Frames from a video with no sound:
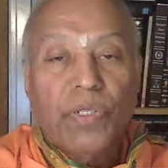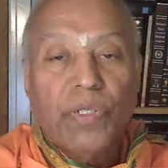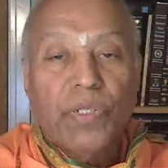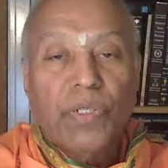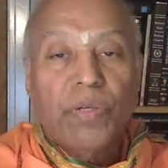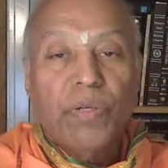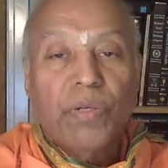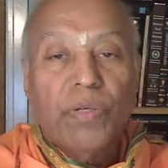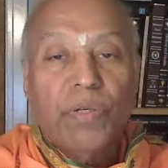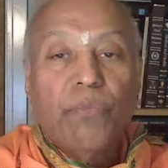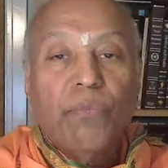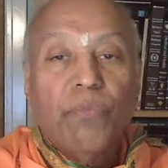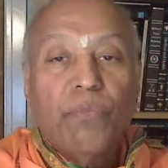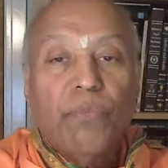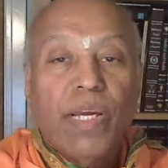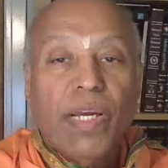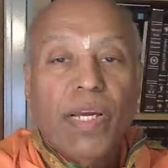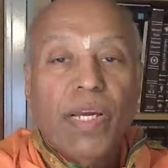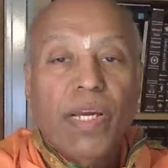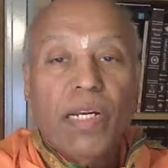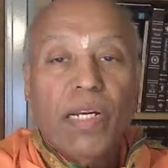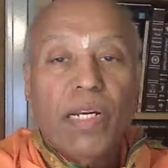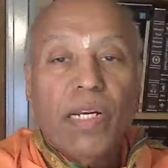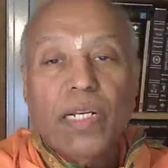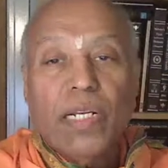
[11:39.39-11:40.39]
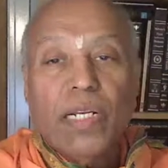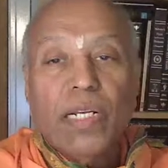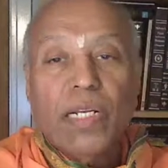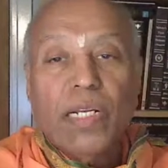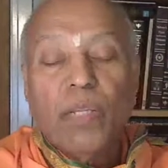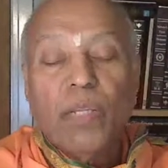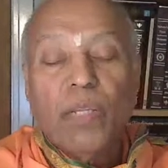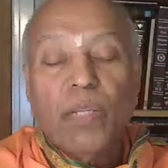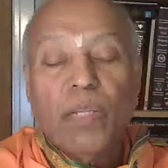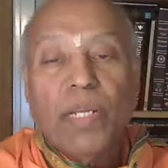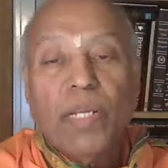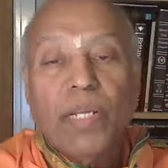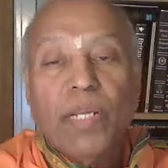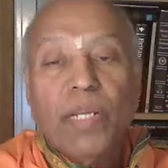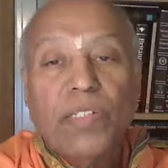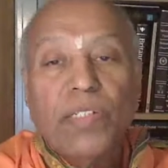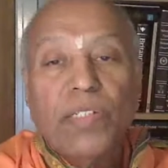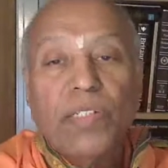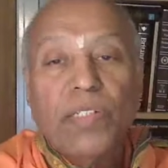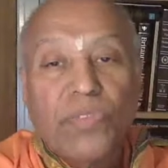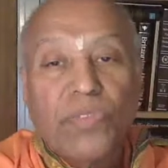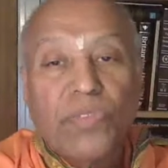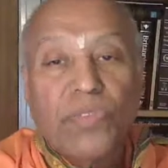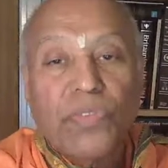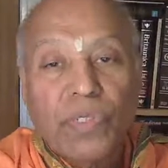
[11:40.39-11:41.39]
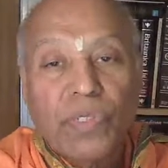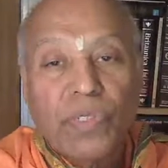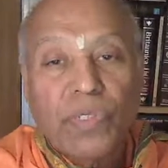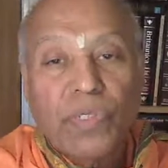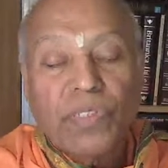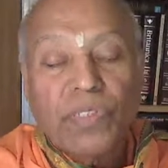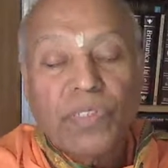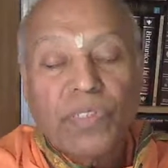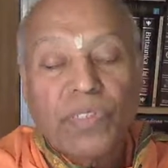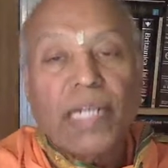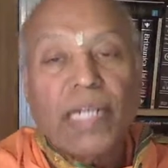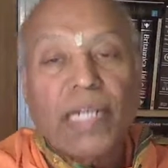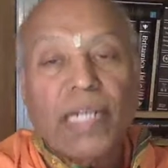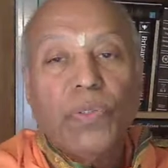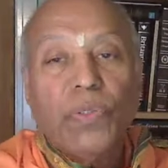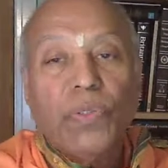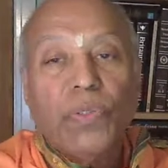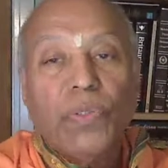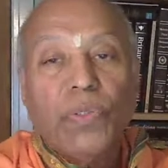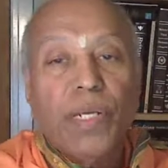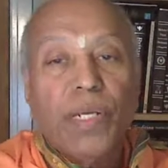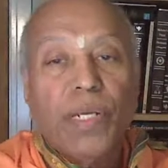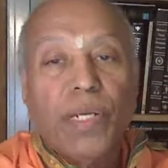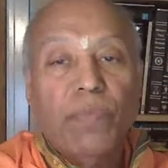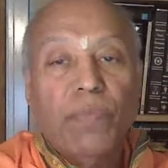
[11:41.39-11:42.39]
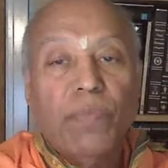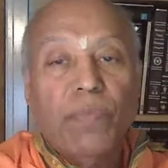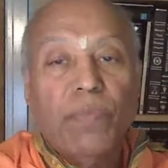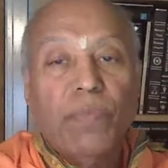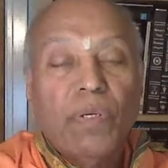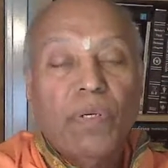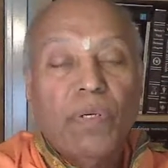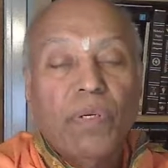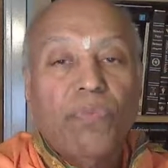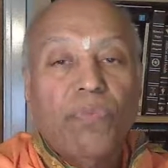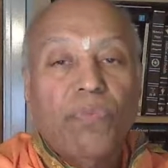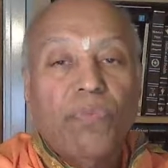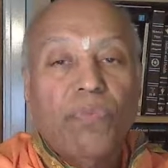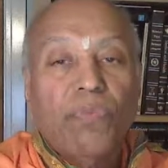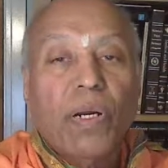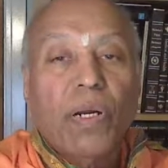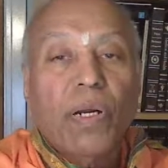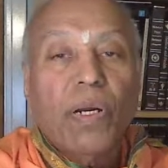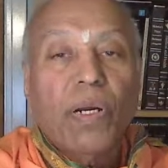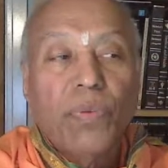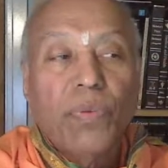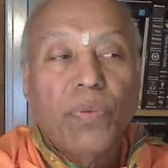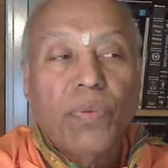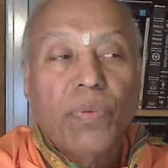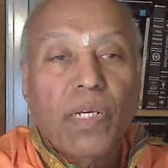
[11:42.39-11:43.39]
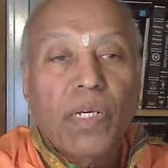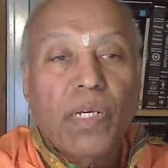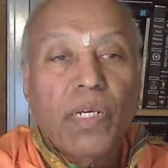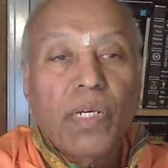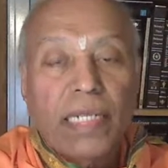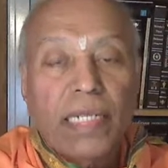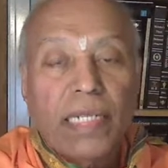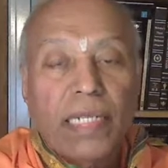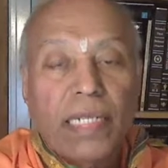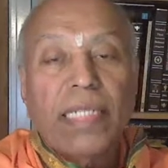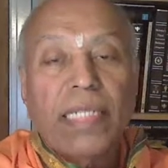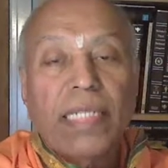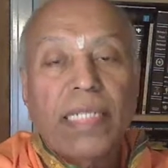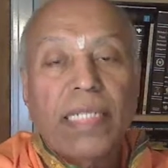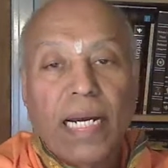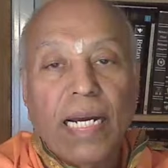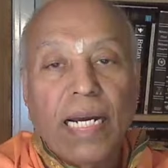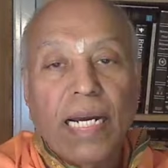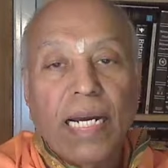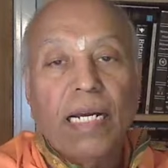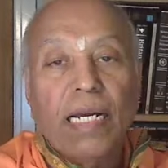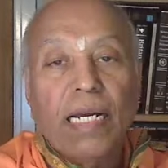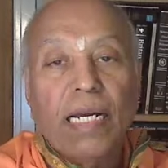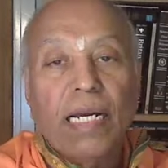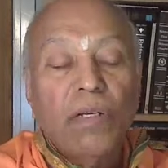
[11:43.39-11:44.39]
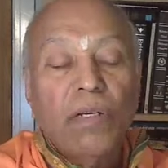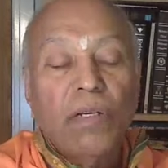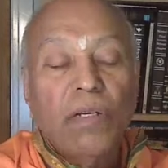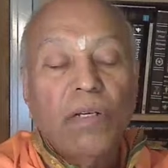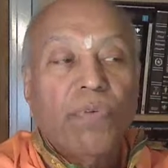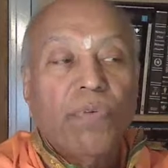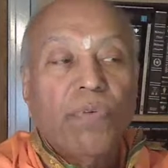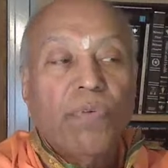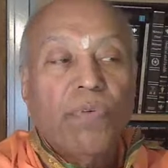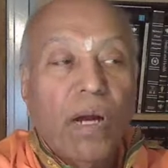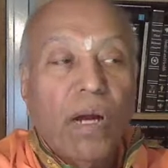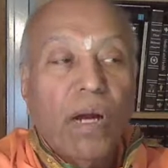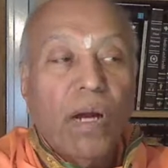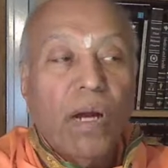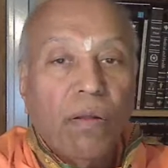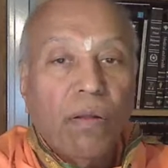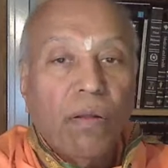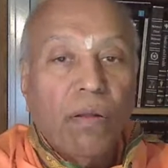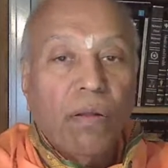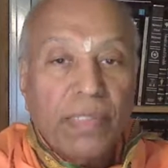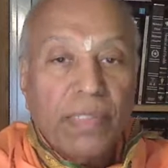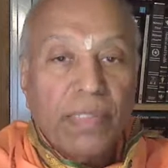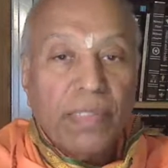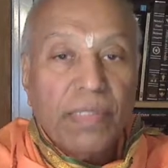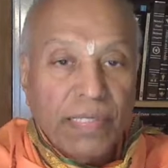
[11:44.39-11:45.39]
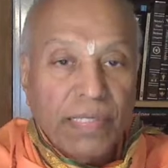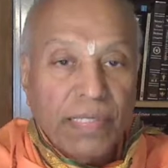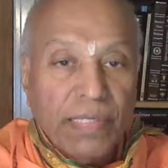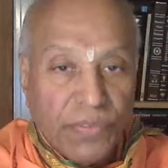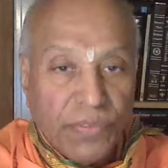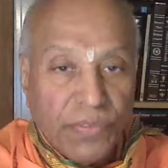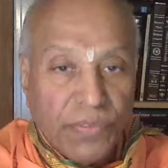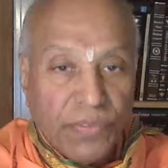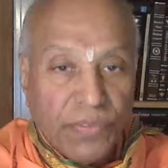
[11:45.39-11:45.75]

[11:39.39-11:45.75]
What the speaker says: where the place is sanctorium for doing yajna yaga for all the sages.